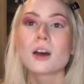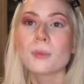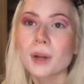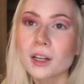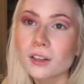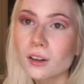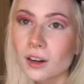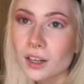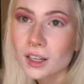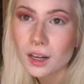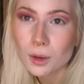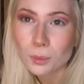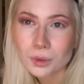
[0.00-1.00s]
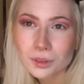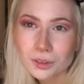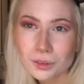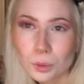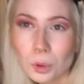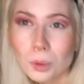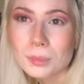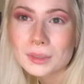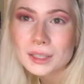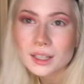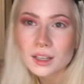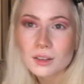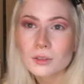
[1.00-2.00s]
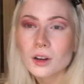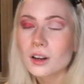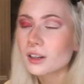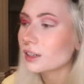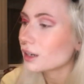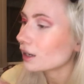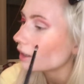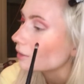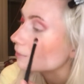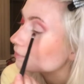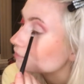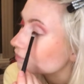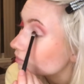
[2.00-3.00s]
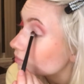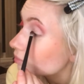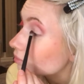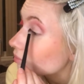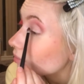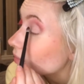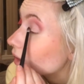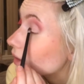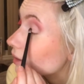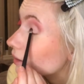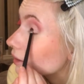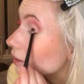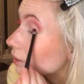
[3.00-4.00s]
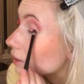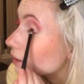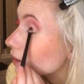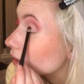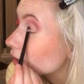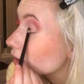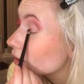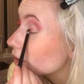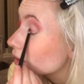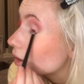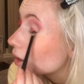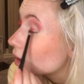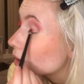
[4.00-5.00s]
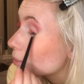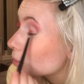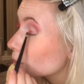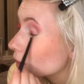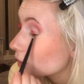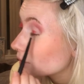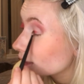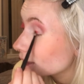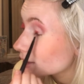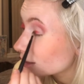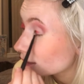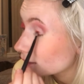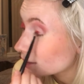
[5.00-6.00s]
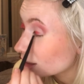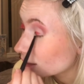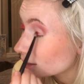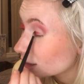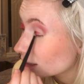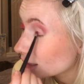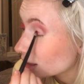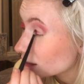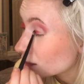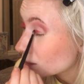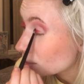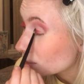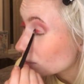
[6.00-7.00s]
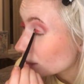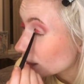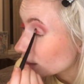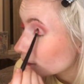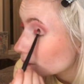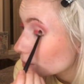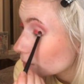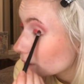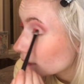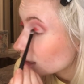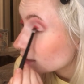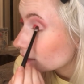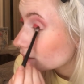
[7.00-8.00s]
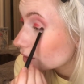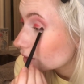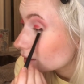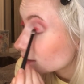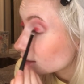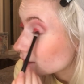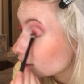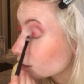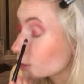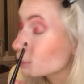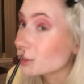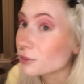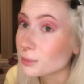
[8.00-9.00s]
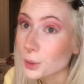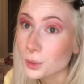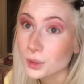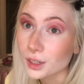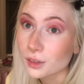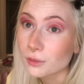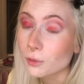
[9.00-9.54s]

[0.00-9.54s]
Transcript: up, I got it. I wouldn't normally have gotten it, because I know that like Morphe isn't exactly like the best brand in terms of both like